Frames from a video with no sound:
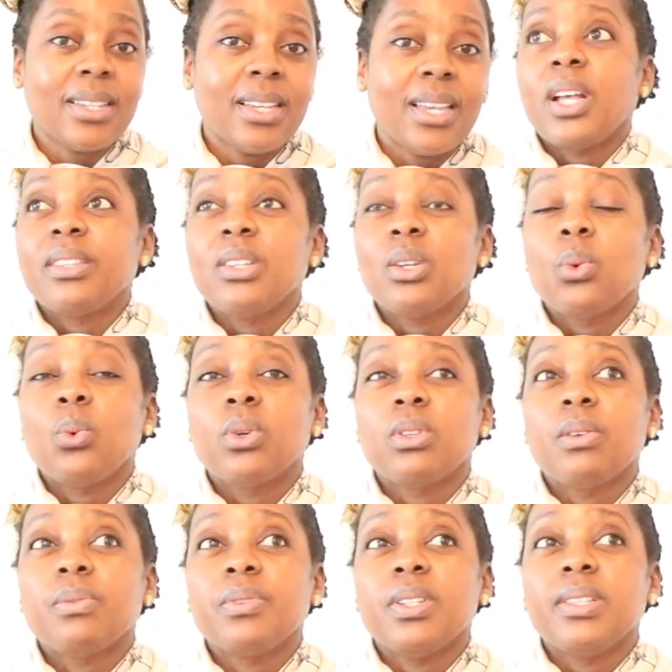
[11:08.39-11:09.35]
I think one
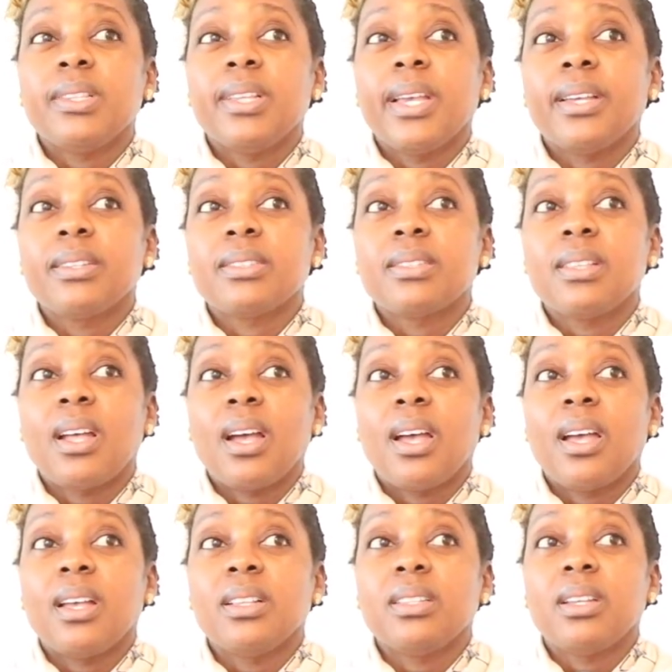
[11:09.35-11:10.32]
of the things
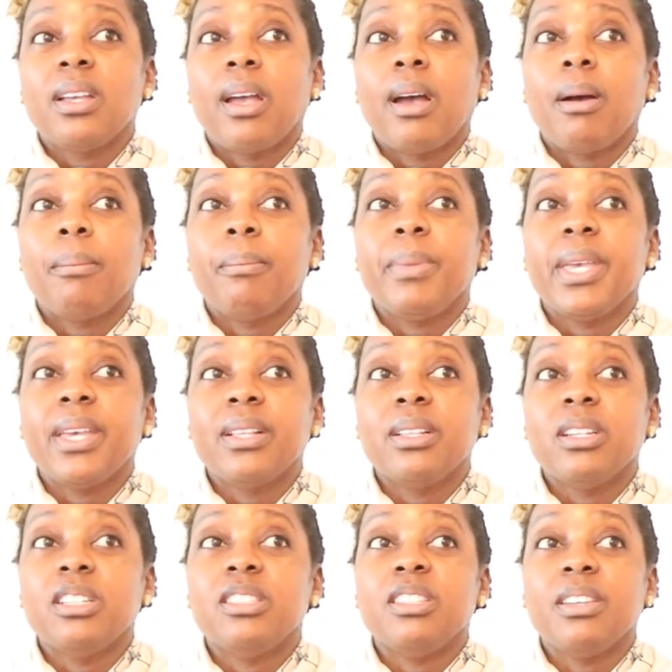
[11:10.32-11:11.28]
that made
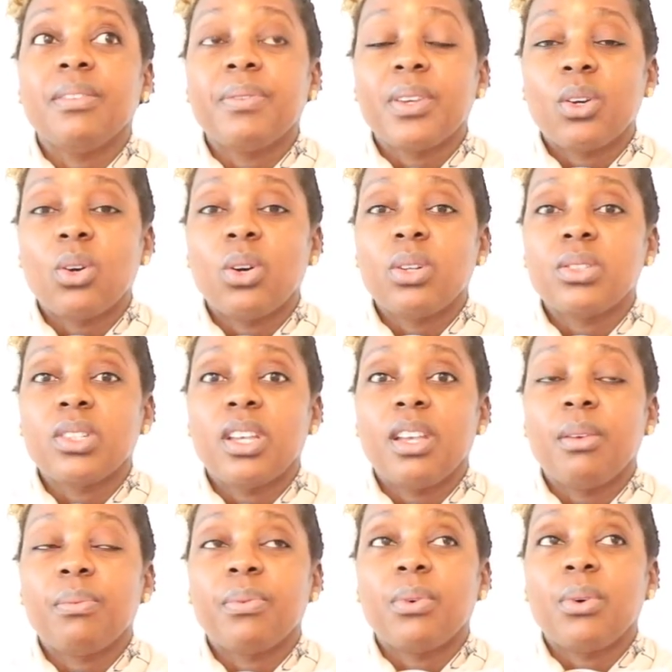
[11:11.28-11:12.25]
it difficult
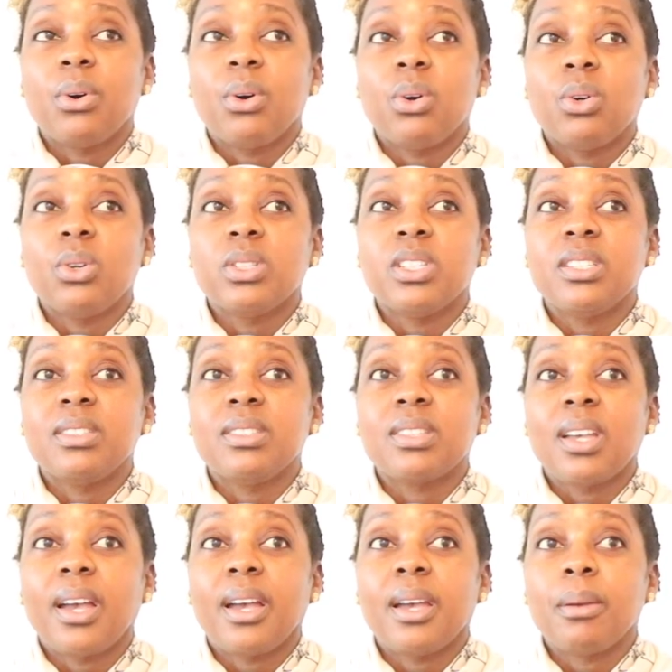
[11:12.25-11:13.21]
and for the
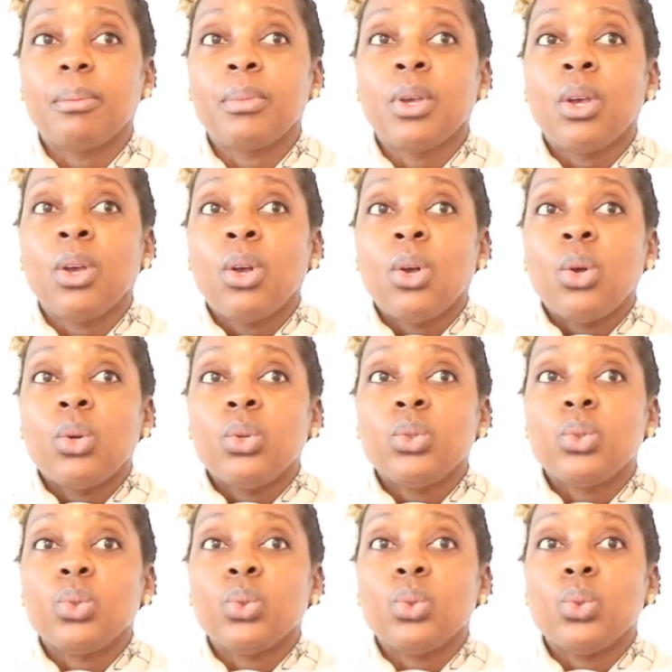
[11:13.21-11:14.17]
time
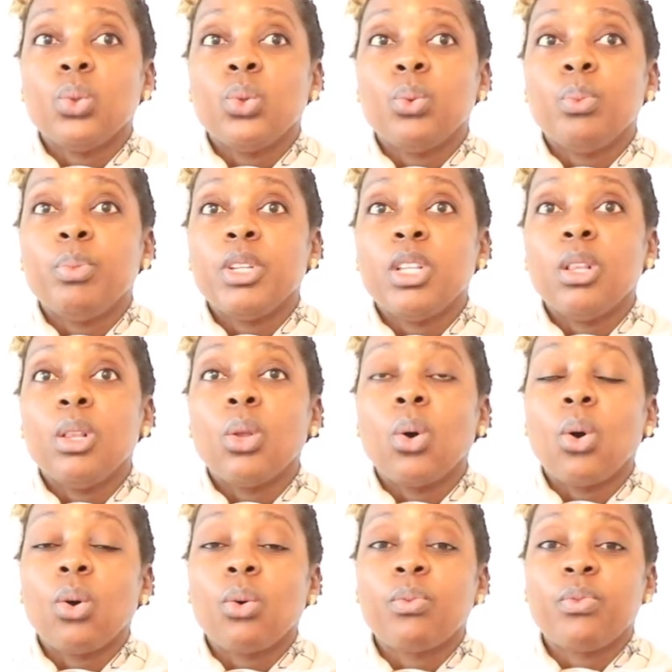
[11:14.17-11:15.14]
to be
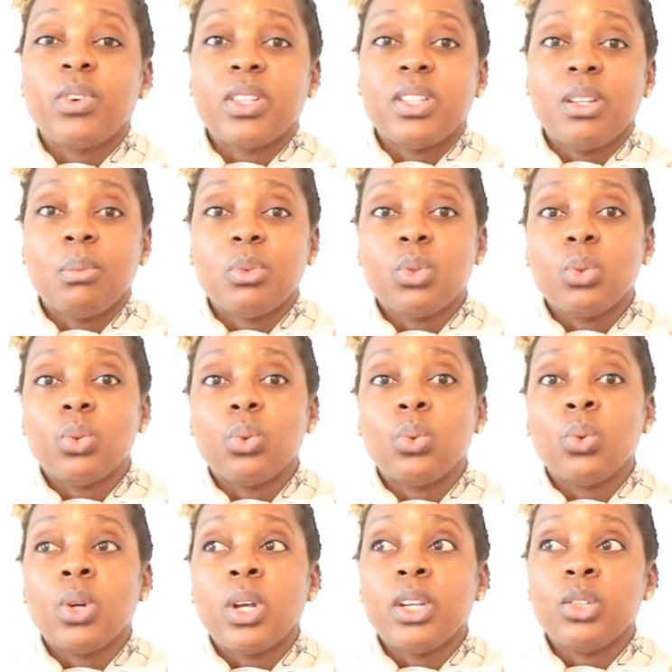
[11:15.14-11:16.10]
long for them
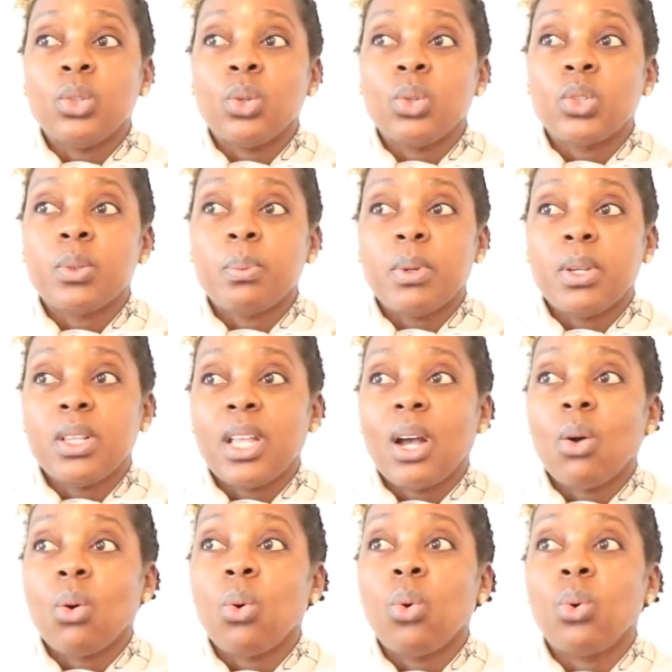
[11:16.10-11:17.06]
to spend a
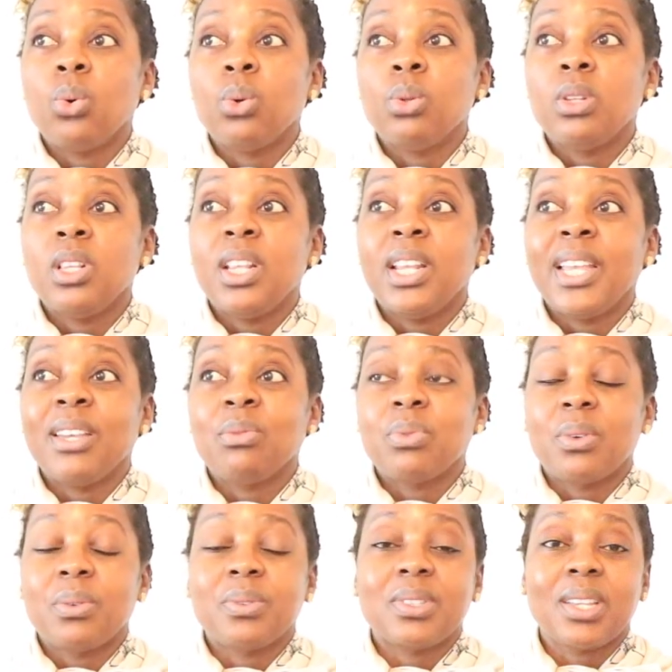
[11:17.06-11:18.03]
whole length
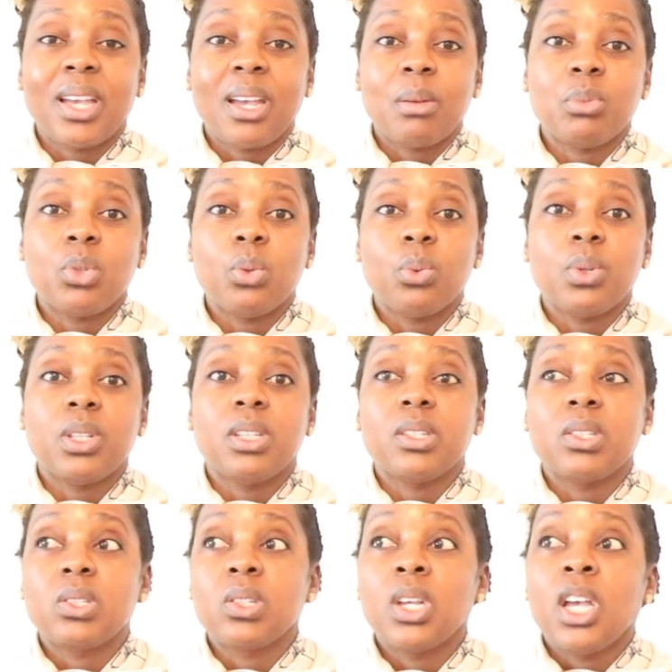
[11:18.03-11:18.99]
of time doing
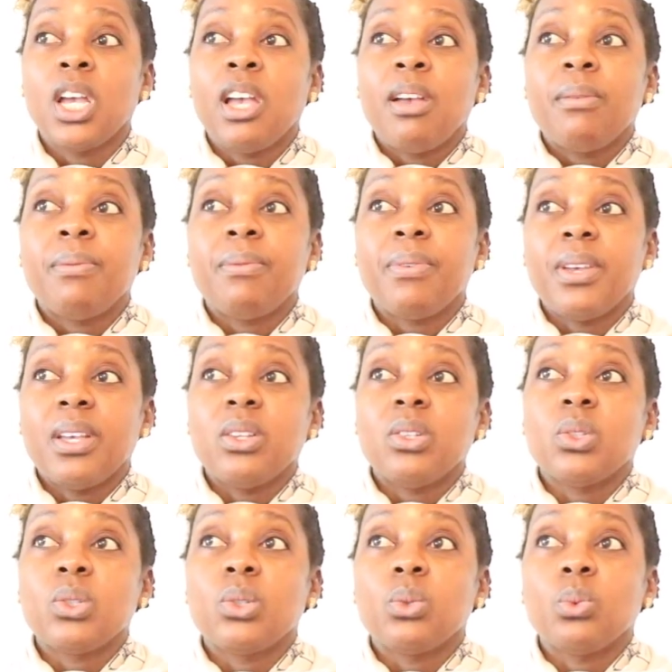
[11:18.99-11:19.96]
this
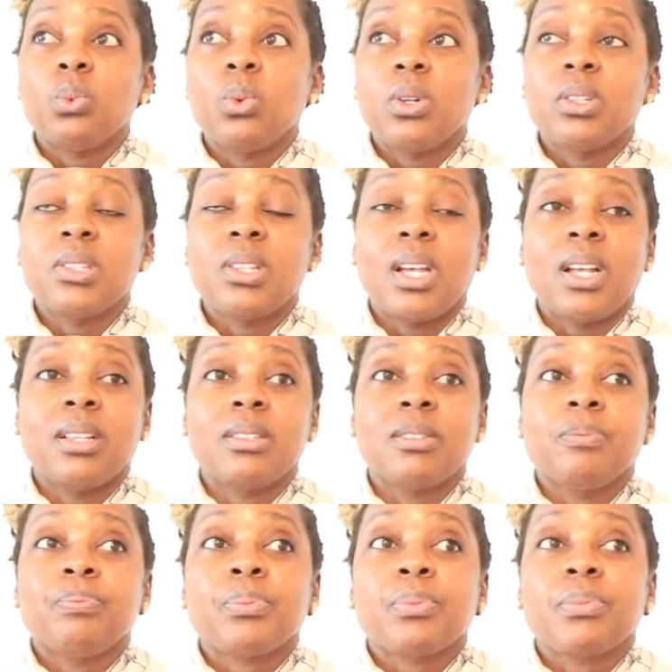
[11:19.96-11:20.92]
fence was that
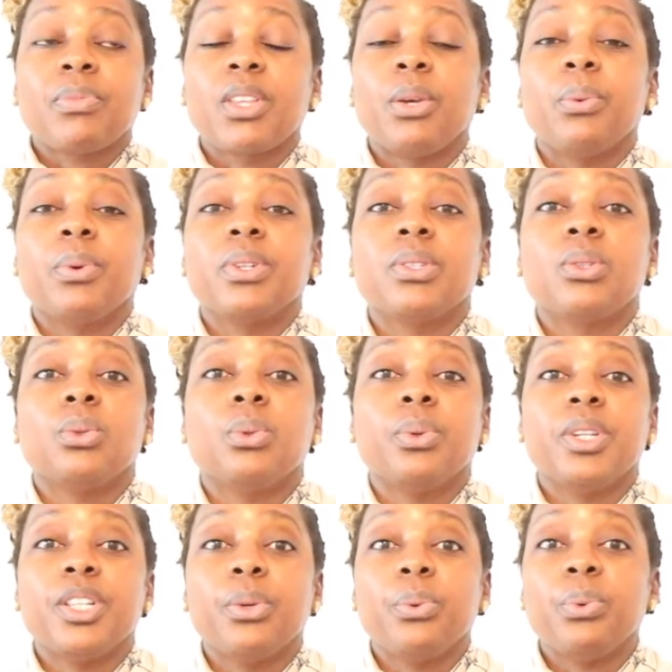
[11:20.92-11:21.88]
it was
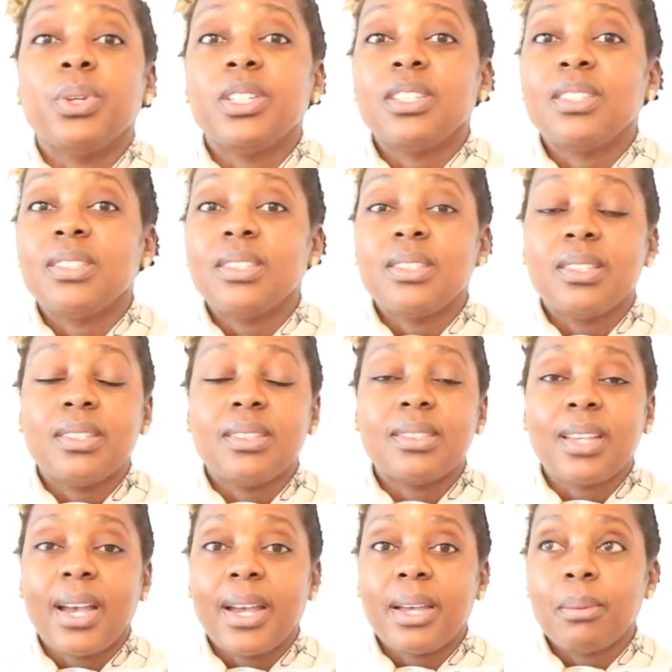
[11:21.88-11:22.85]
during the rainy season
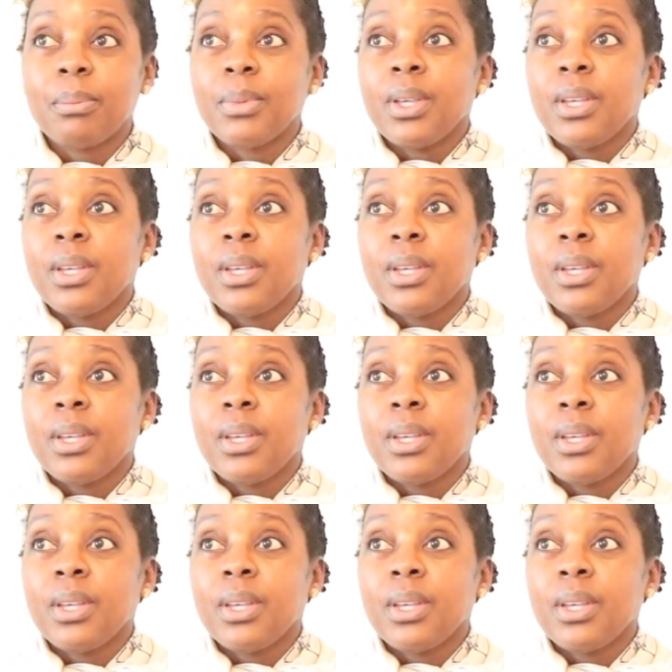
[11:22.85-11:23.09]
time,